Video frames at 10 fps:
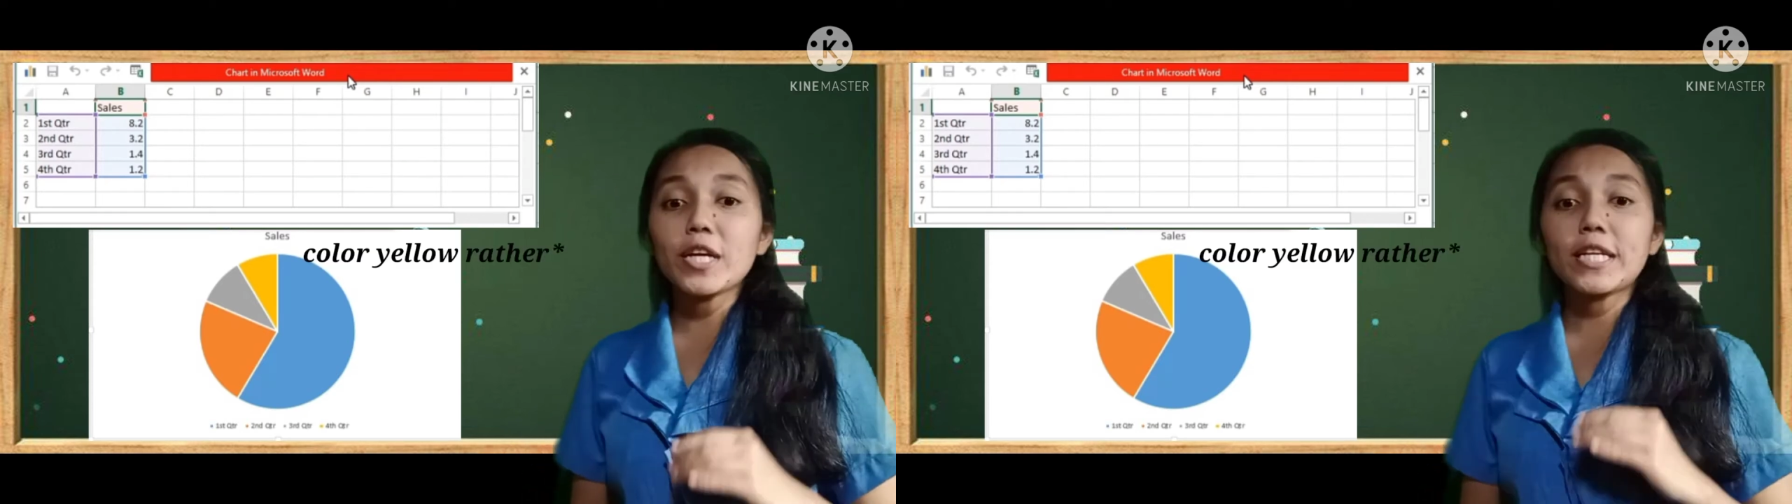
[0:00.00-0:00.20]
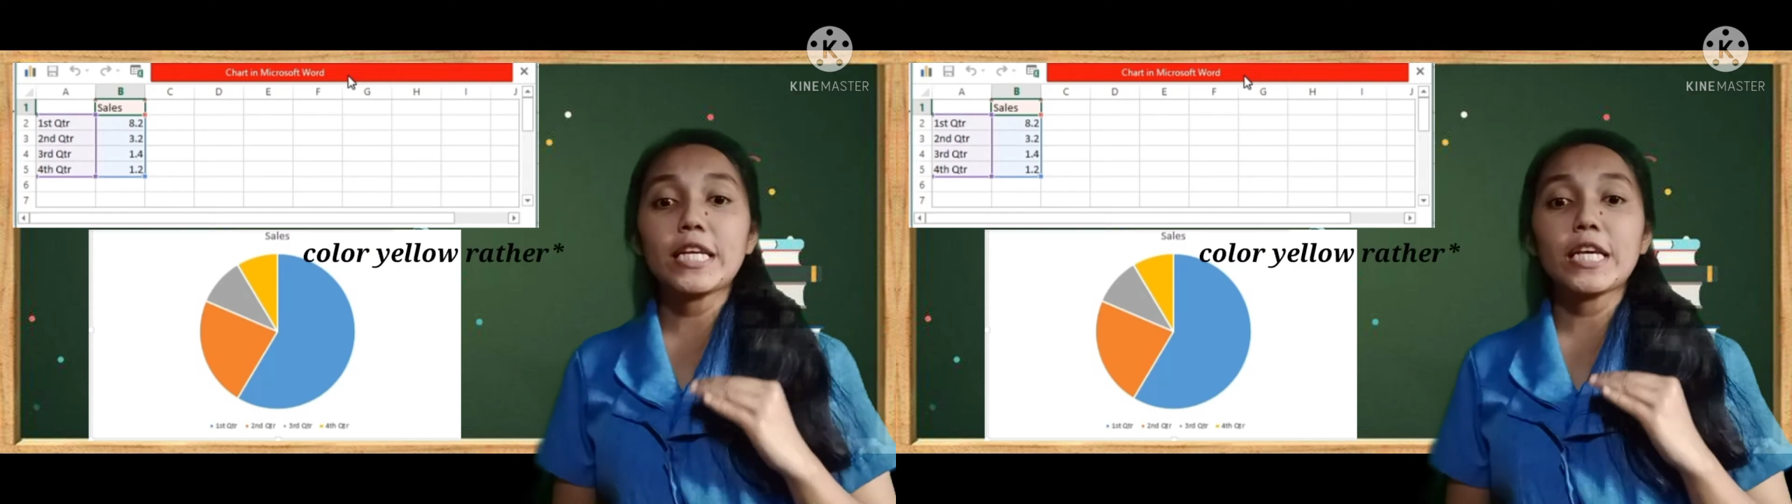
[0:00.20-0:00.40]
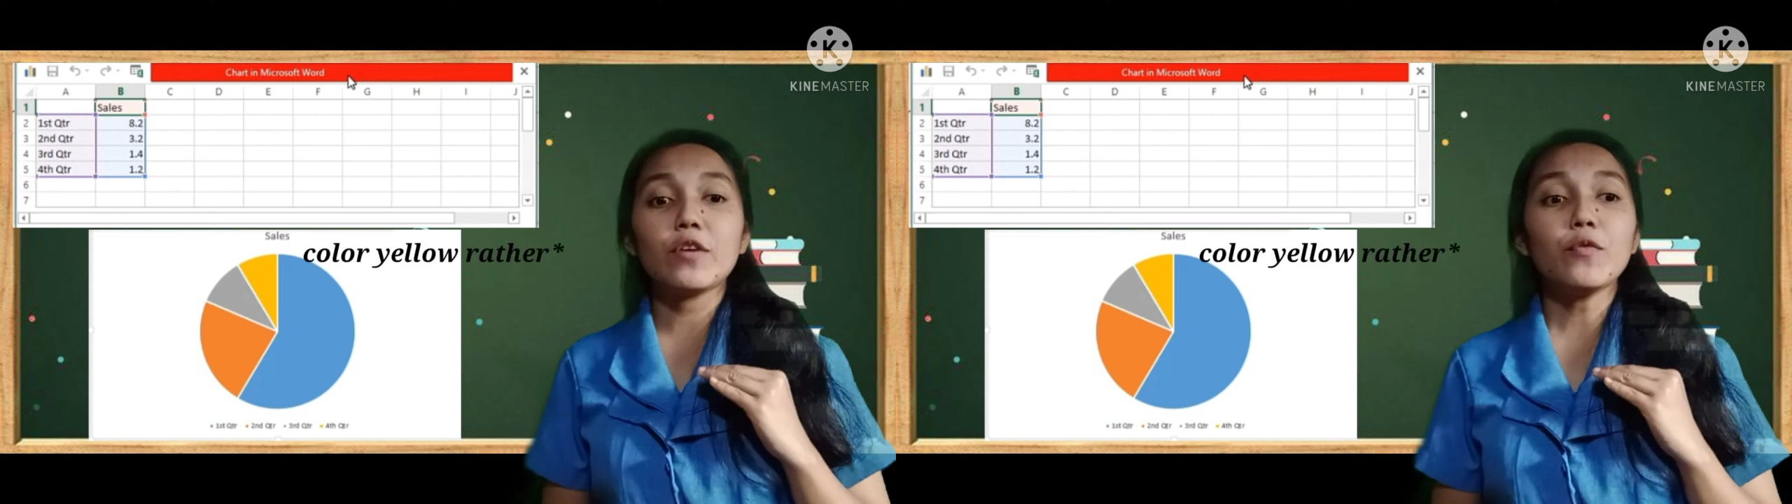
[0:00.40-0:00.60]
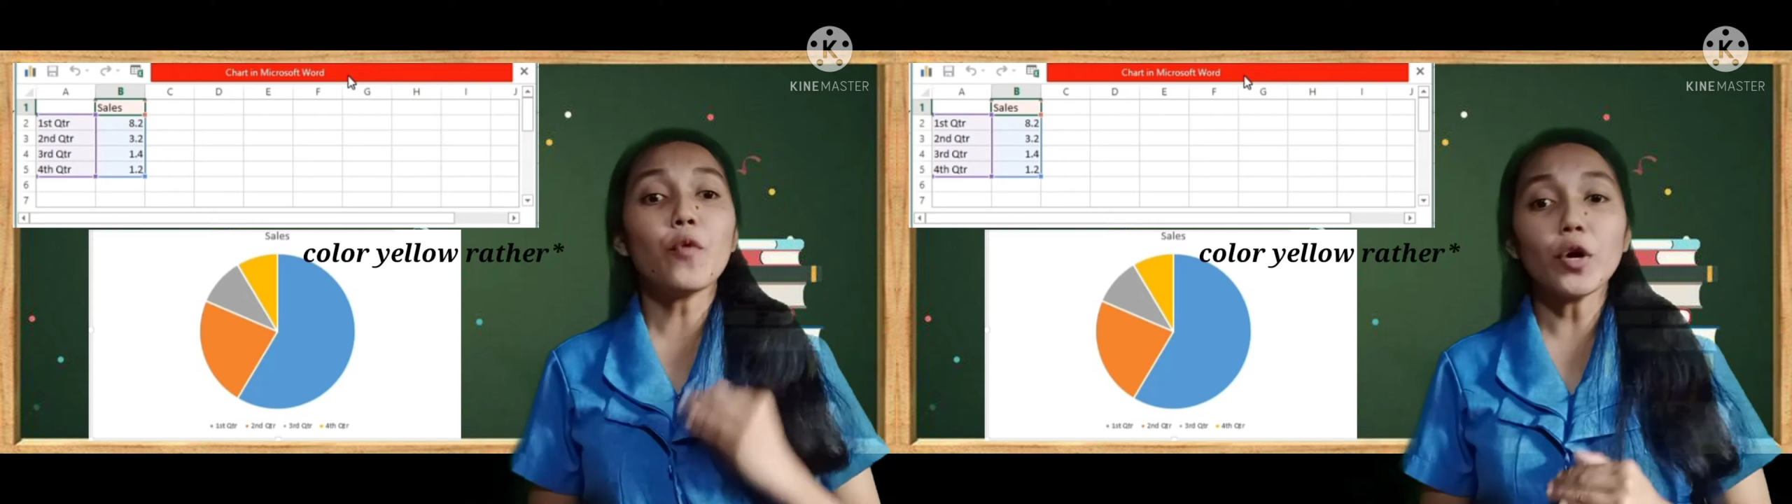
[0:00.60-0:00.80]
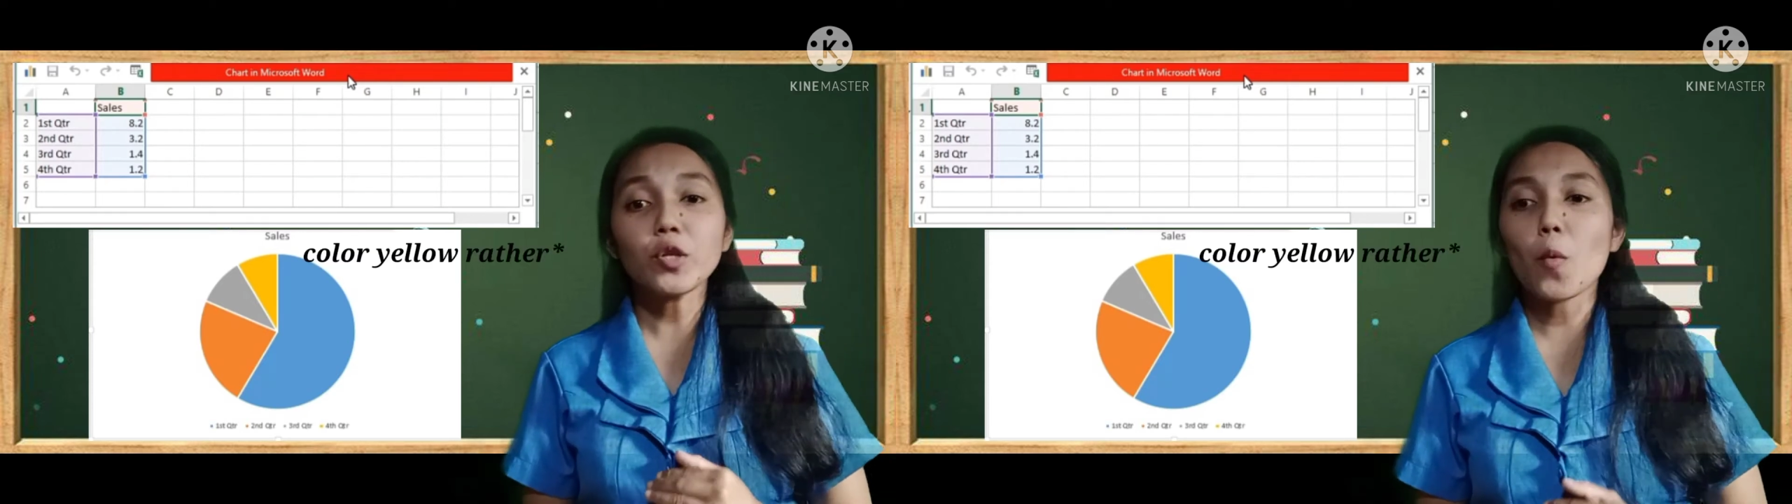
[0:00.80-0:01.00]
the
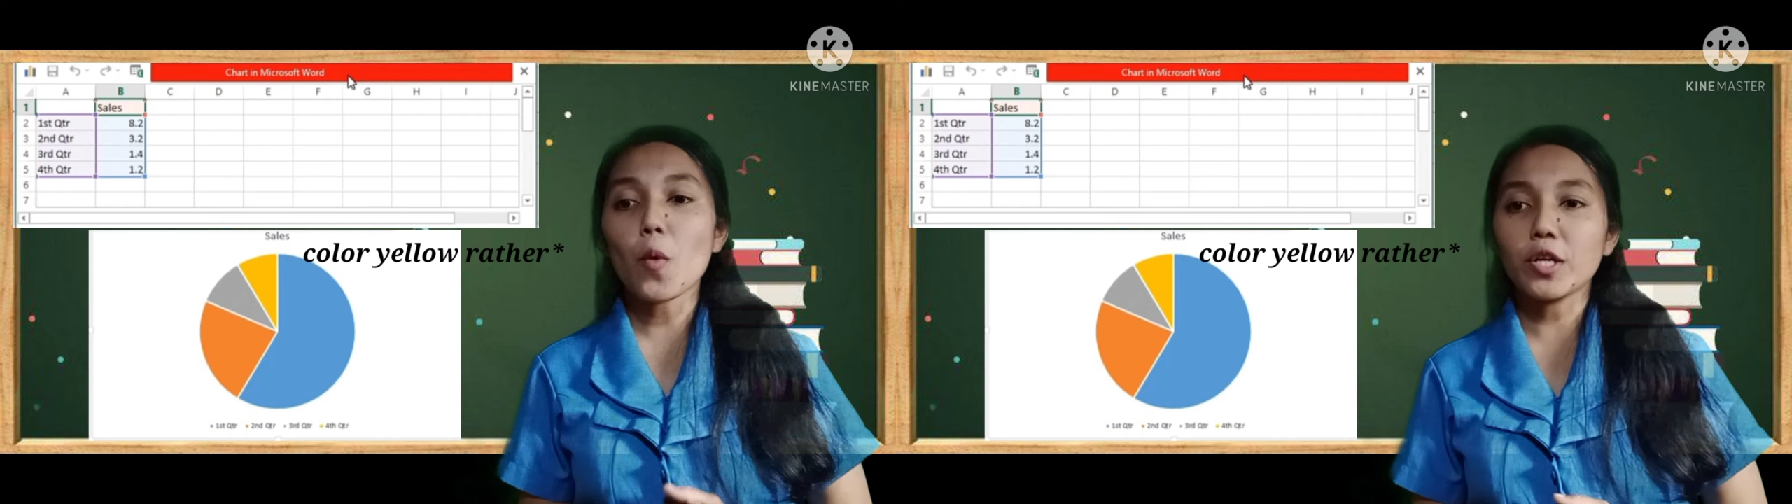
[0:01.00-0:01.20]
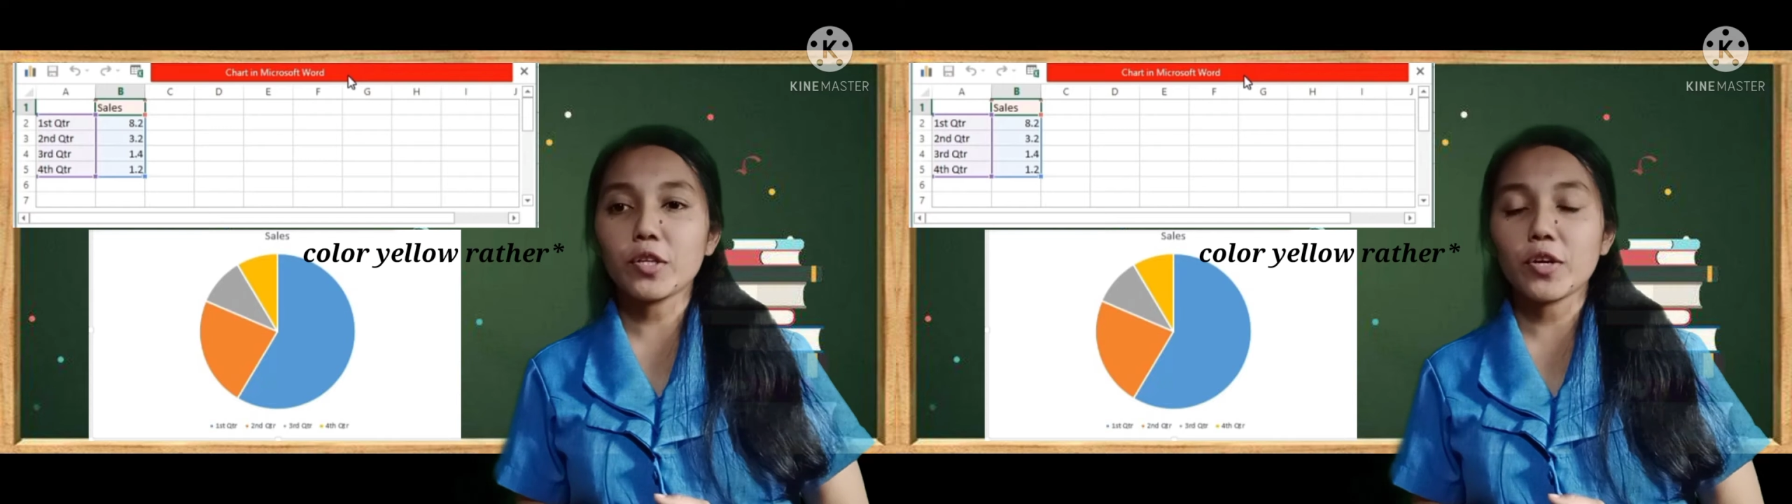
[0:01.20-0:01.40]
fourth quarter